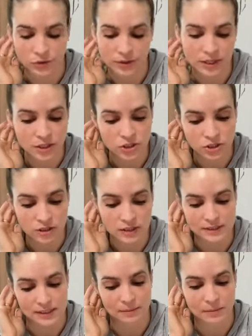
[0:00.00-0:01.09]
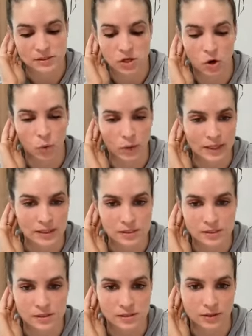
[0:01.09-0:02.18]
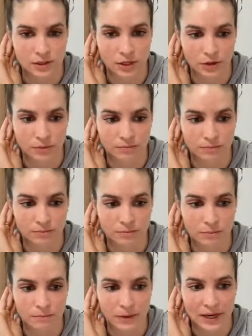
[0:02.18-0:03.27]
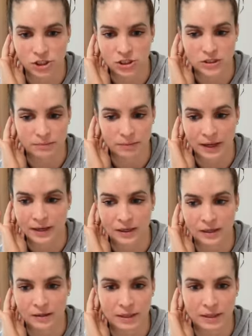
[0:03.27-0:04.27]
And the internal exam is always, you know, patient dependent.